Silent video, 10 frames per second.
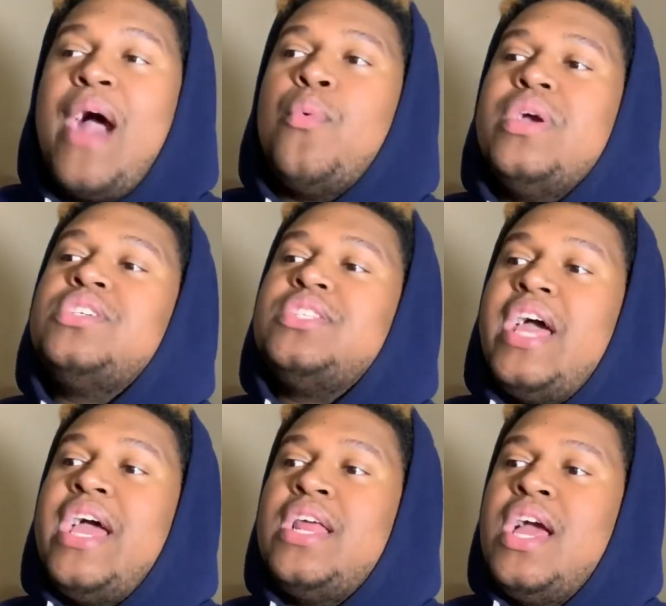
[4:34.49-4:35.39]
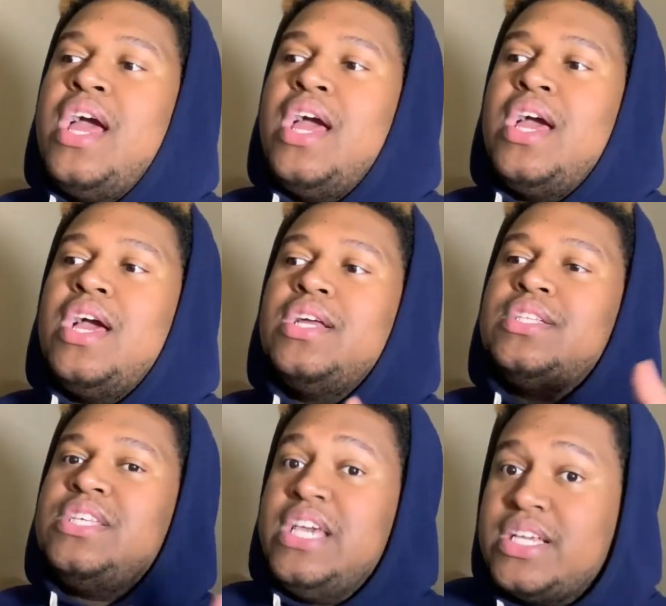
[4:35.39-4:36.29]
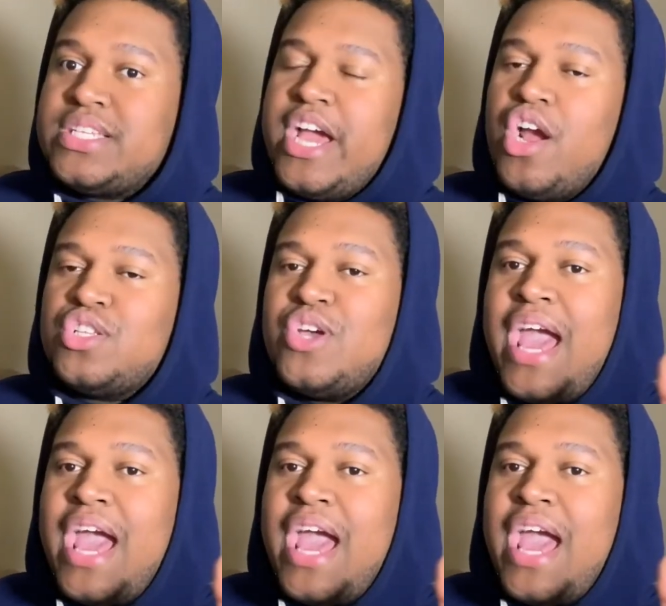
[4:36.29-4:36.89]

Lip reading: I wish that Tika's character